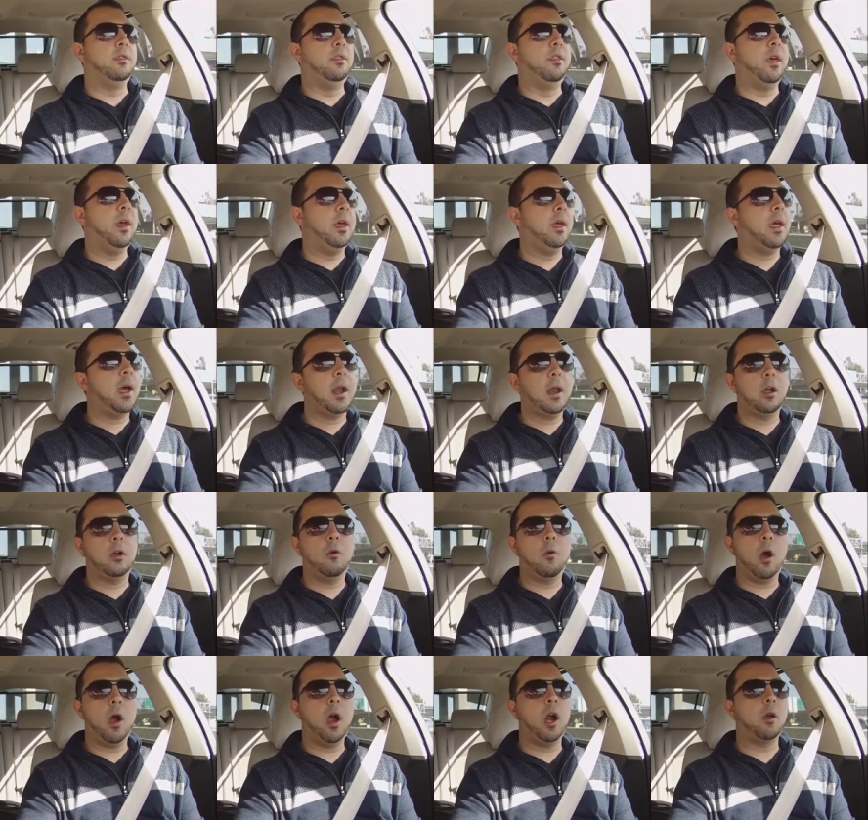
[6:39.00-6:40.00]
They got
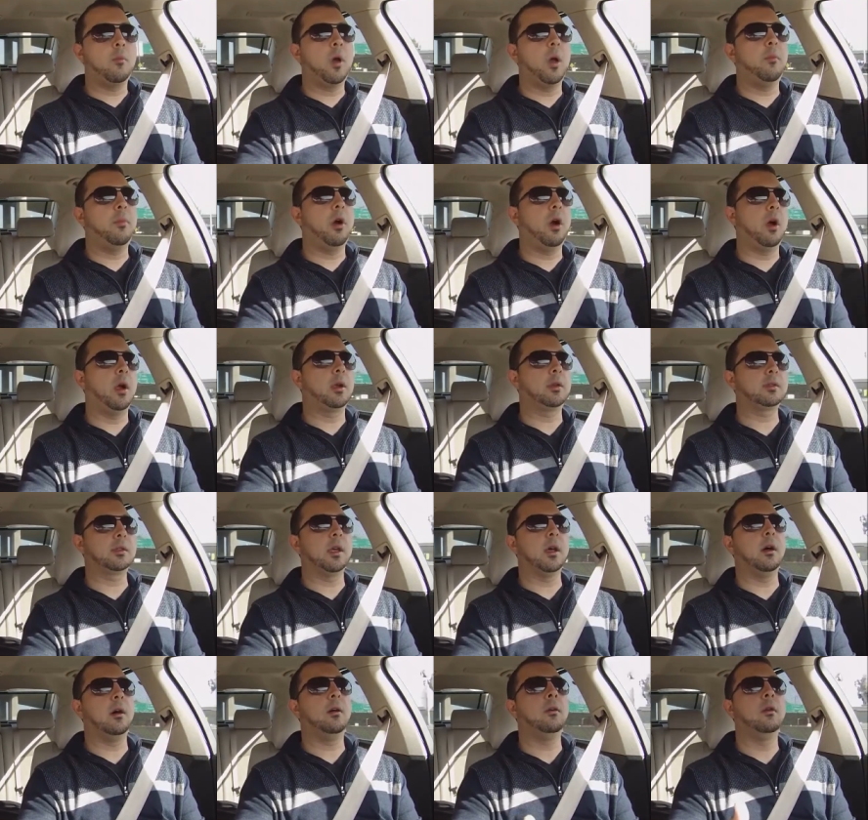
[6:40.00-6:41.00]
acquired by
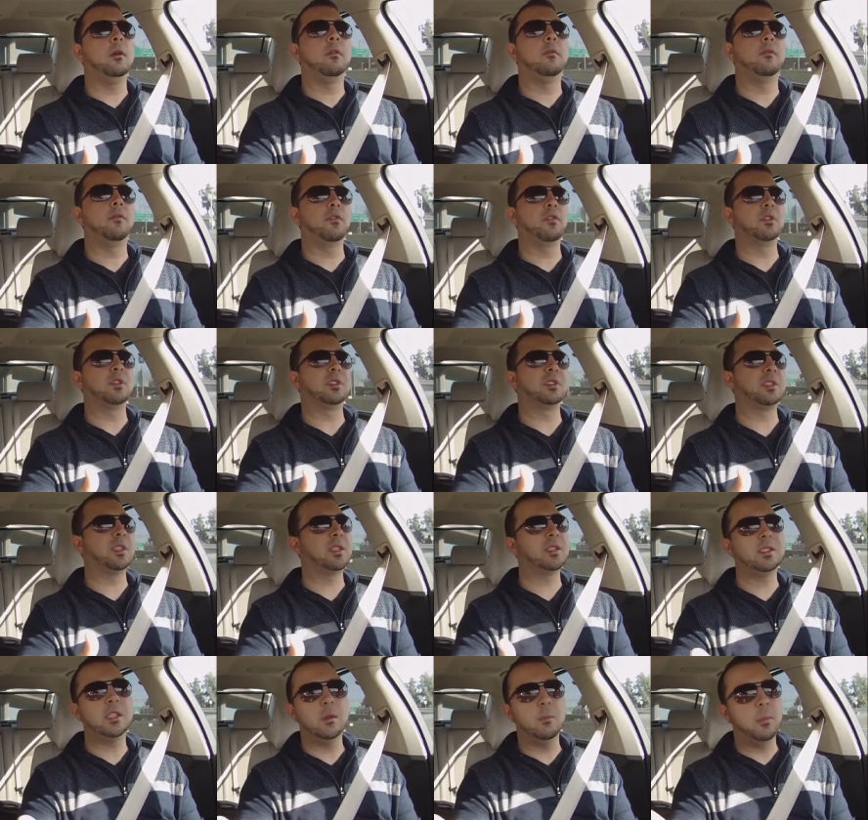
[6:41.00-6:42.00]
Parexel for
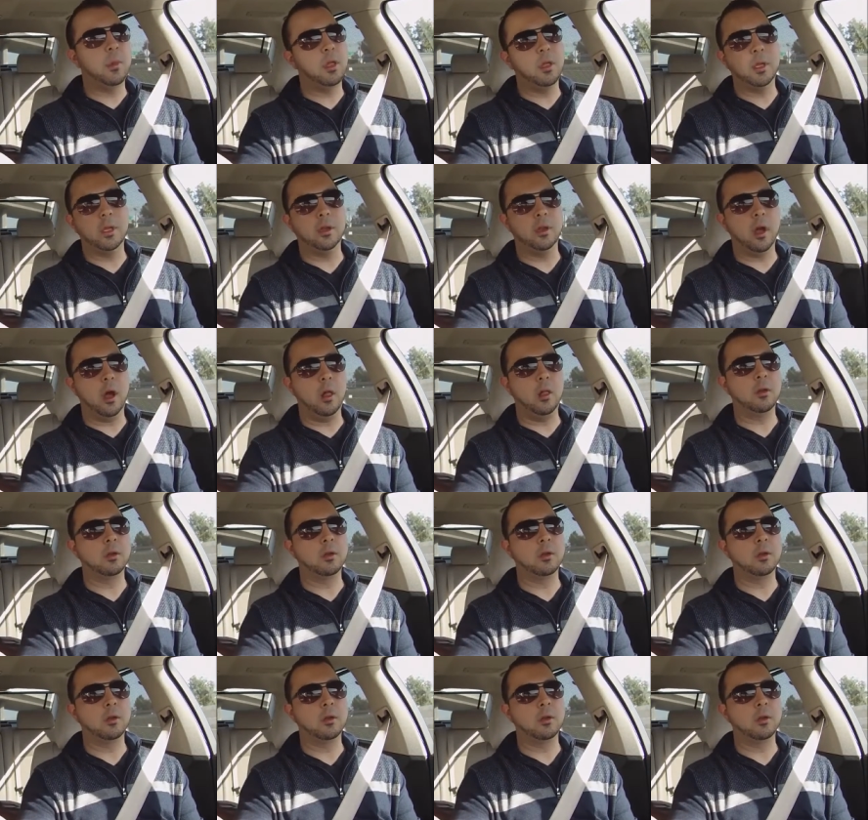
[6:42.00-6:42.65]
$60 million,